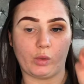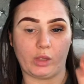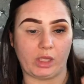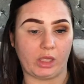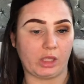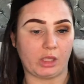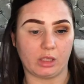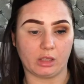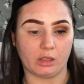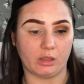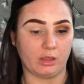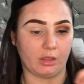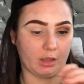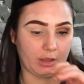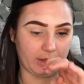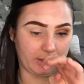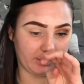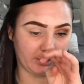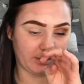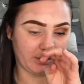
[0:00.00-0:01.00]
weak
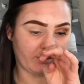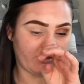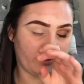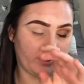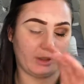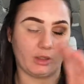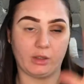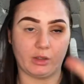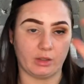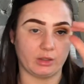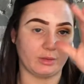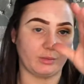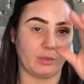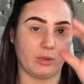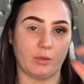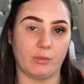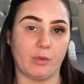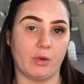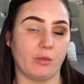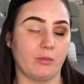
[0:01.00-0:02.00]
and I find it hard to
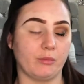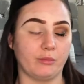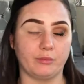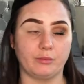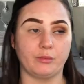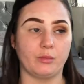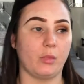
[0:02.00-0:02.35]
put them on.